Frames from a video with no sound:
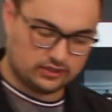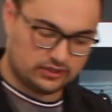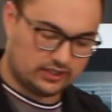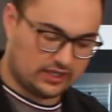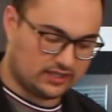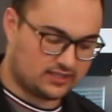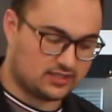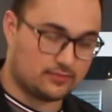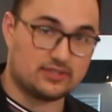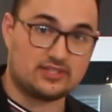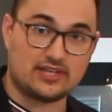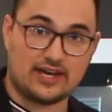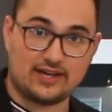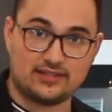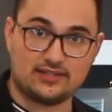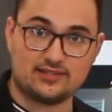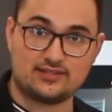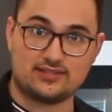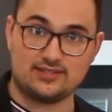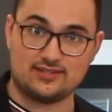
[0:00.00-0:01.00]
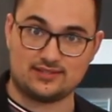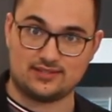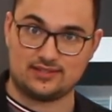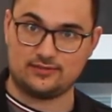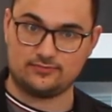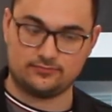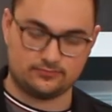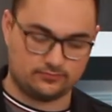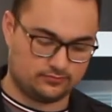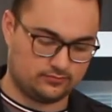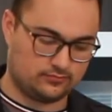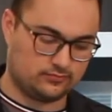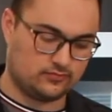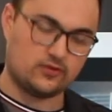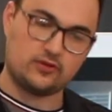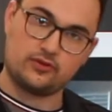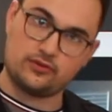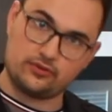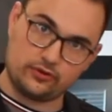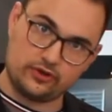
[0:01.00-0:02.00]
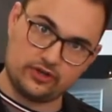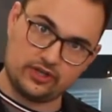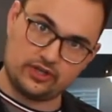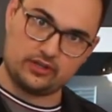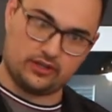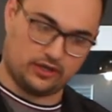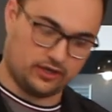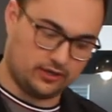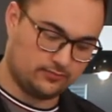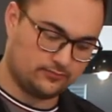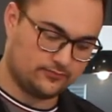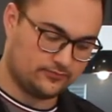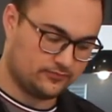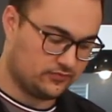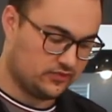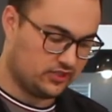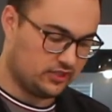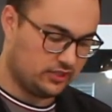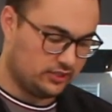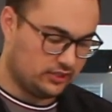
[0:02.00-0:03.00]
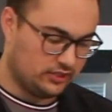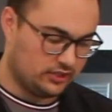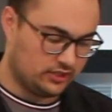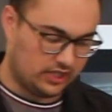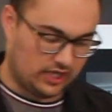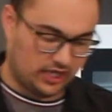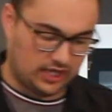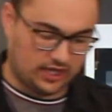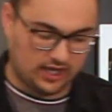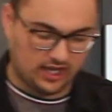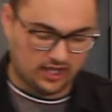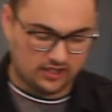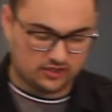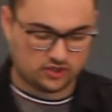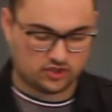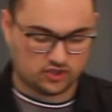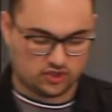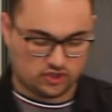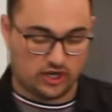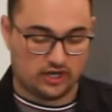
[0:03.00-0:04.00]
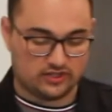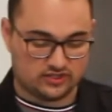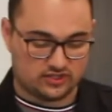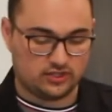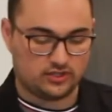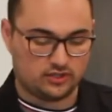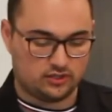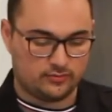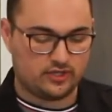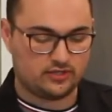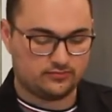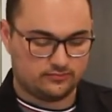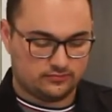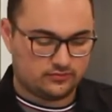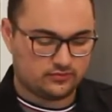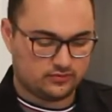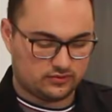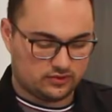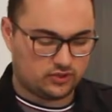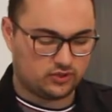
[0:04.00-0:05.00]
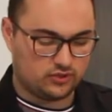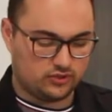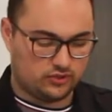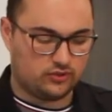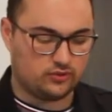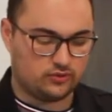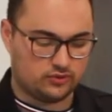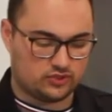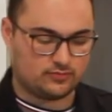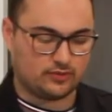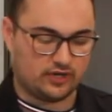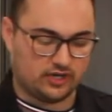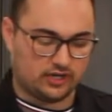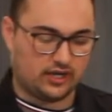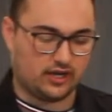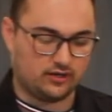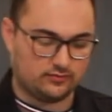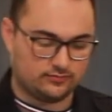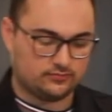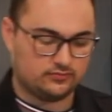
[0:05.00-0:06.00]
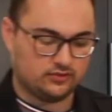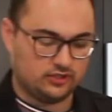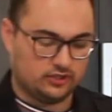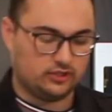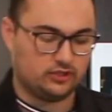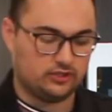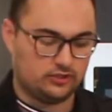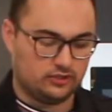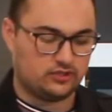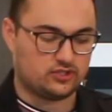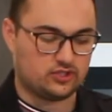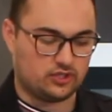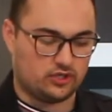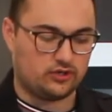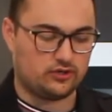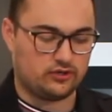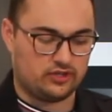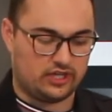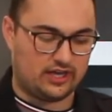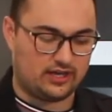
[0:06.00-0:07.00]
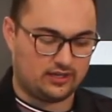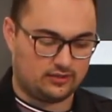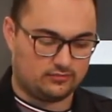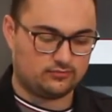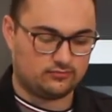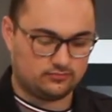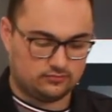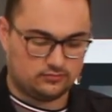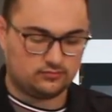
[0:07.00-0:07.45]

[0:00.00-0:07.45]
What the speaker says: get some Italian seasoning, throw it in there, and just toss a little bit to spread it out so that